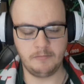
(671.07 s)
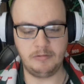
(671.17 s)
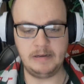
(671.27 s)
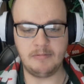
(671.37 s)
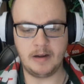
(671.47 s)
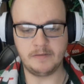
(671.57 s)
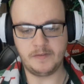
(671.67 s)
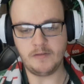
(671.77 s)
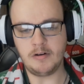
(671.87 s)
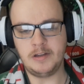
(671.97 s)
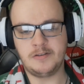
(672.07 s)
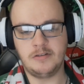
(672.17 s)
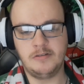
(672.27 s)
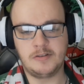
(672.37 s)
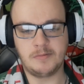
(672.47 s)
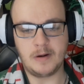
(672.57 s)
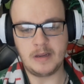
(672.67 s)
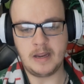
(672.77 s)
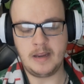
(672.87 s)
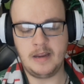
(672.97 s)
We won
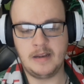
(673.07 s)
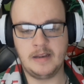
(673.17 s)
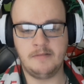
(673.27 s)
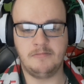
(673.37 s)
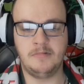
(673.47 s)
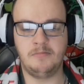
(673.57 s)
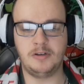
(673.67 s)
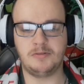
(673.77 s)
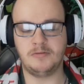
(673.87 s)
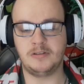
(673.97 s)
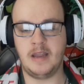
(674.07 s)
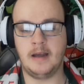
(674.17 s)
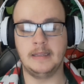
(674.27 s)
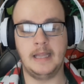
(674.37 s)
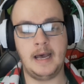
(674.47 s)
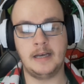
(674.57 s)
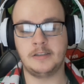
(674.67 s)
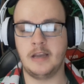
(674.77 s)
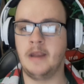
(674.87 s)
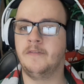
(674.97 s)
42-28, which was our
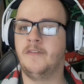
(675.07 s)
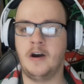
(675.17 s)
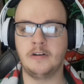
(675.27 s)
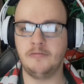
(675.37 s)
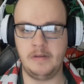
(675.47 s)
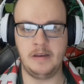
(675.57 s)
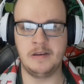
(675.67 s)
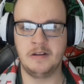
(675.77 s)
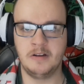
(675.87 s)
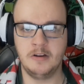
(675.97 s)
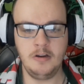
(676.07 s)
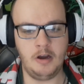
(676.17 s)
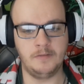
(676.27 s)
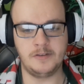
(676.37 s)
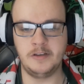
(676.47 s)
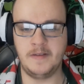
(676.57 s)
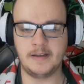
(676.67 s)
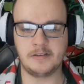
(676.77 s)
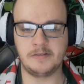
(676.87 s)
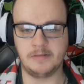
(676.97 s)
last and final win of
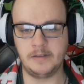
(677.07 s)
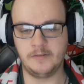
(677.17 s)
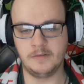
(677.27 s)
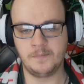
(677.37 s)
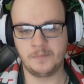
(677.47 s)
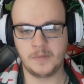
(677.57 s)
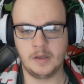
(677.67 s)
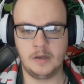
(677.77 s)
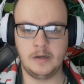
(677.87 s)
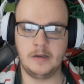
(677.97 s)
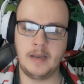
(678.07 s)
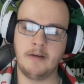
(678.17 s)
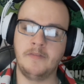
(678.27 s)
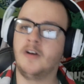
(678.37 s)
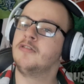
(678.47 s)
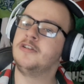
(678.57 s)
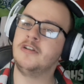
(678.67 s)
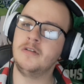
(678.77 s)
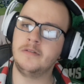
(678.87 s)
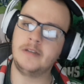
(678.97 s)
2024. Now, with
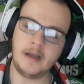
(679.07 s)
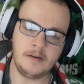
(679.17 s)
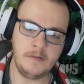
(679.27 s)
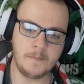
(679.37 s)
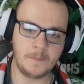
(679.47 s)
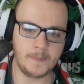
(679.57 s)
Origin done,